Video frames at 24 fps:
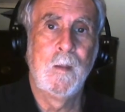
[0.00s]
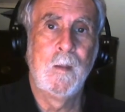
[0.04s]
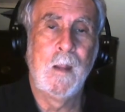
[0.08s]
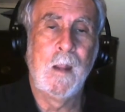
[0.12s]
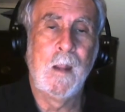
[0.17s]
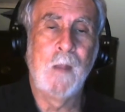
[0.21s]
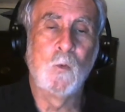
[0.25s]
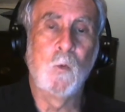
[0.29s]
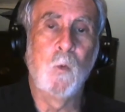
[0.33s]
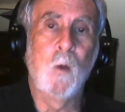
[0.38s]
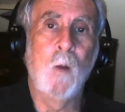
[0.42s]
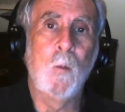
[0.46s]

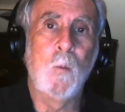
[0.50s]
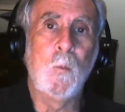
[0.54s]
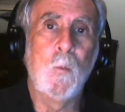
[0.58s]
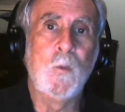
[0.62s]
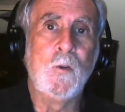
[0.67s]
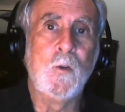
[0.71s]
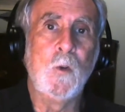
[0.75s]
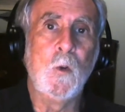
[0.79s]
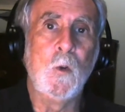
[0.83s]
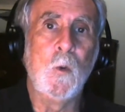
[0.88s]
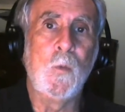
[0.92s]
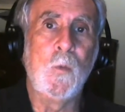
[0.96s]
It's what we
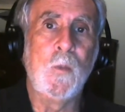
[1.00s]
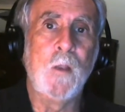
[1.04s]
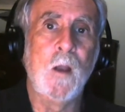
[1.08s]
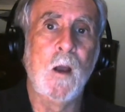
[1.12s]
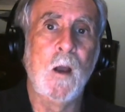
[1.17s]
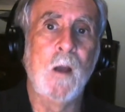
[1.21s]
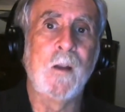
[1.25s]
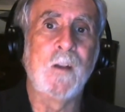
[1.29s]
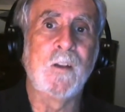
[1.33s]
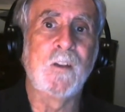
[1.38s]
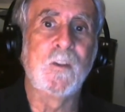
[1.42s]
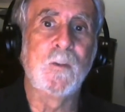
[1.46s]
do with the
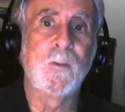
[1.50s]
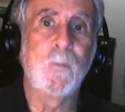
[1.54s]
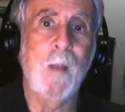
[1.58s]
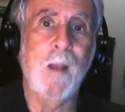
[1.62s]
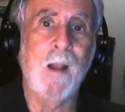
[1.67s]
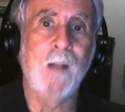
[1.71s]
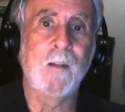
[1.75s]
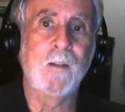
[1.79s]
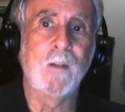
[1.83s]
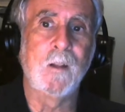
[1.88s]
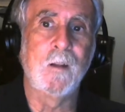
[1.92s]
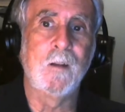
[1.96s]

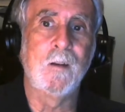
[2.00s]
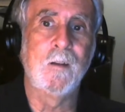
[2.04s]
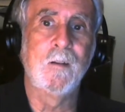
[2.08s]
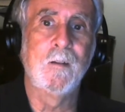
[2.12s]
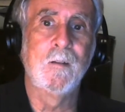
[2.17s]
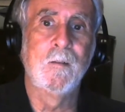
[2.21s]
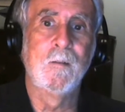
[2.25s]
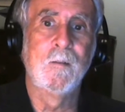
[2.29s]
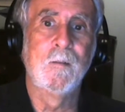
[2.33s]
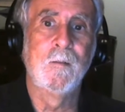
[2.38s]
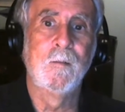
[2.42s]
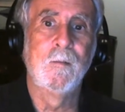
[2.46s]
unexpected
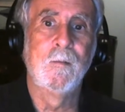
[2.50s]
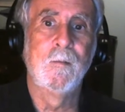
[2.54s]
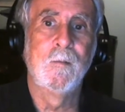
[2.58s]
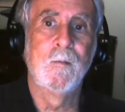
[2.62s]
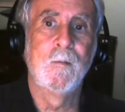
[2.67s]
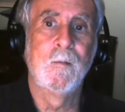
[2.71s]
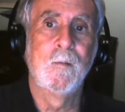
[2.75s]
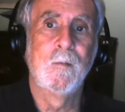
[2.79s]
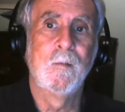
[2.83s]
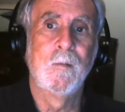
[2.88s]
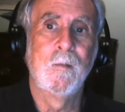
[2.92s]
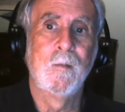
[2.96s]

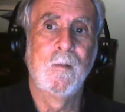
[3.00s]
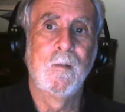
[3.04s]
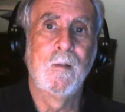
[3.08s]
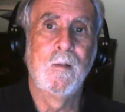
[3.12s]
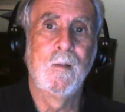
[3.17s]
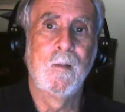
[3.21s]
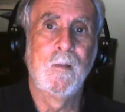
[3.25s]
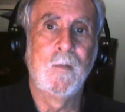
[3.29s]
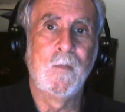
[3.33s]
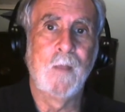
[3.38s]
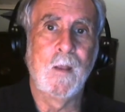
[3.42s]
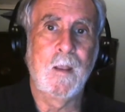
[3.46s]

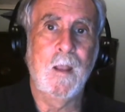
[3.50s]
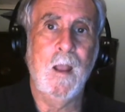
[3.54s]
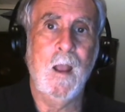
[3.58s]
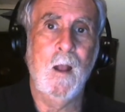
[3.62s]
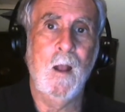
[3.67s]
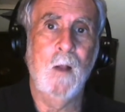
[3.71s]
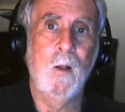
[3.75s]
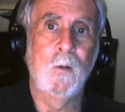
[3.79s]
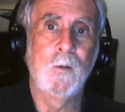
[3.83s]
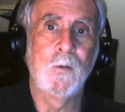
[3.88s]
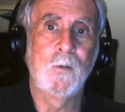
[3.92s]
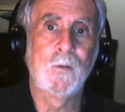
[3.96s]
that
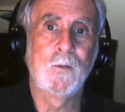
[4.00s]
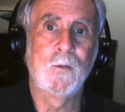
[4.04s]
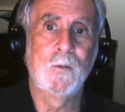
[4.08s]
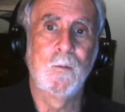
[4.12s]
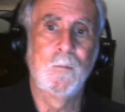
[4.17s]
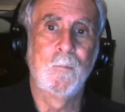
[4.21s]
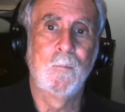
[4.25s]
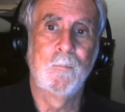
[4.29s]
counts.